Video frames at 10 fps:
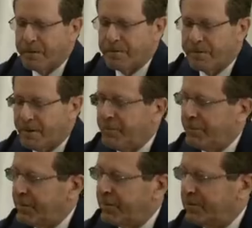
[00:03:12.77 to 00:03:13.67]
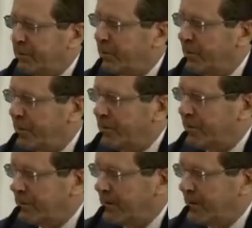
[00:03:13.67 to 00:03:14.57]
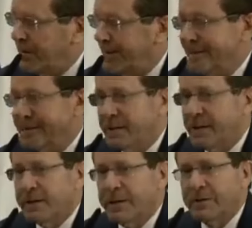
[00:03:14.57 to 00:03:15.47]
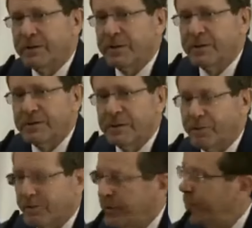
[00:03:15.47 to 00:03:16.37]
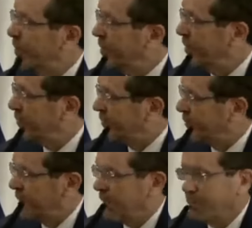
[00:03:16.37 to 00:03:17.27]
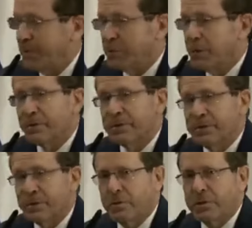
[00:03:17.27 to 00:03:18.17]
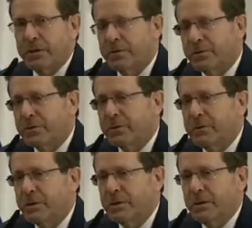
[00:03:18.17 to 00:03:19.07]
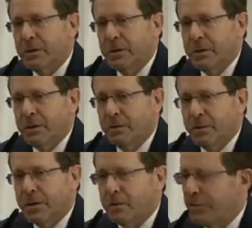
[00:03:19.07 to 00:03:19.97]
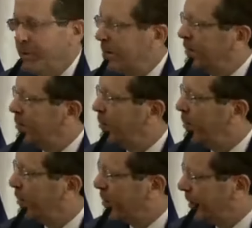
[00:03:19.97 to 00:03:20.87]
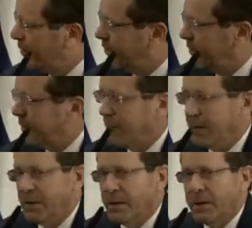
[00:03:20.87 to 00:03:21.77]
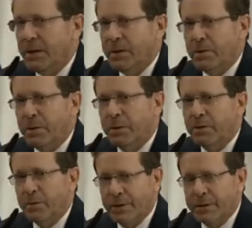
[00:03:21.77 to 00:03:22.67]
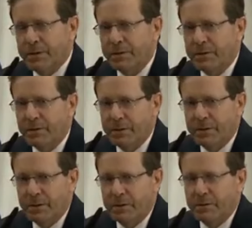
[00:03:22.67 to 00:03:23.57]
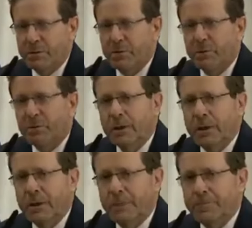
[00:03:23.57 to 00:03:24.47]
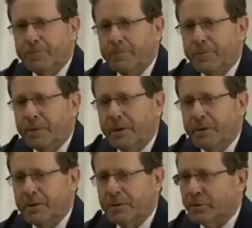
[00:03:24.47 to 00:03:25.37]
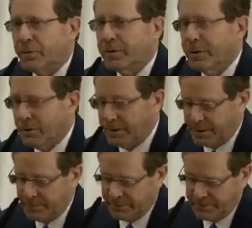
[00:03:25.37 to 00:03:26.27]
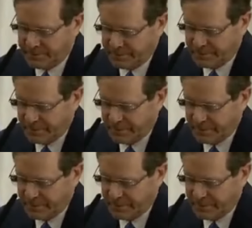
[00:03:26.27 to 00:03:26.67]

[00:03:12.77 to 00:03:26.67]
suffering so much, and the entire nation is suffering with them. But we are a strong nation, and we are committed to overcome, and we are committed to destroying our enemies.